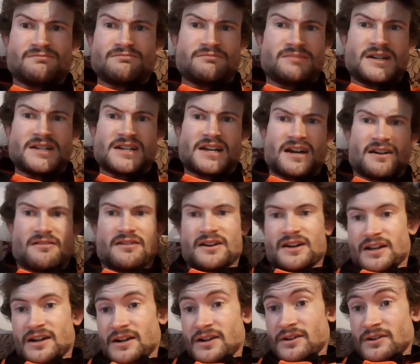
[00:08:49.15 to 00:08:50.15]
BJ aren't
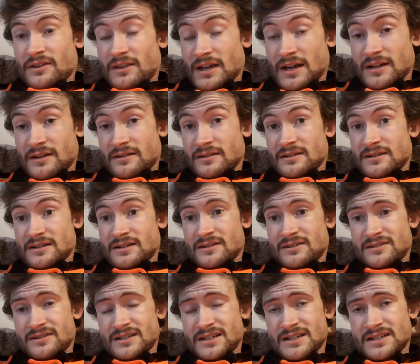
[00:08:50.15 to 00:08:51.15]
going to do that. I
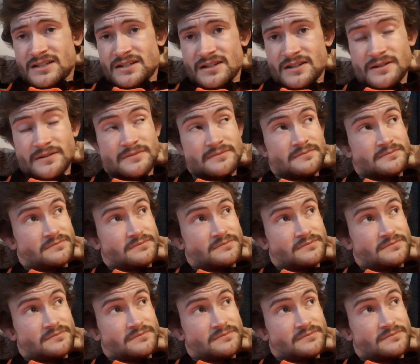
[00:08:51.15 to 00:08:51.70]
don't think so.